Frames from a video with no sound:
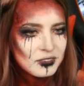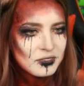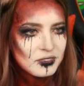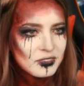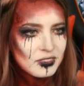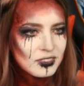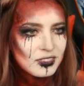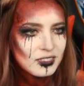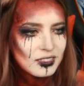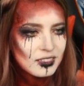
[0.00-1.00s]

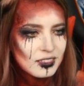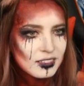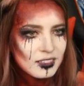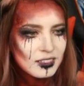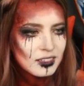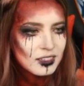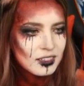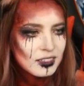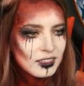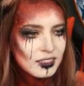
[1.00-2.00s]

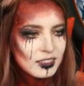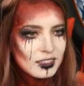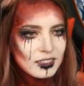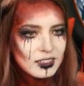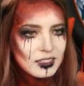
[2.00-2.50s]
No one is speaking in this clip.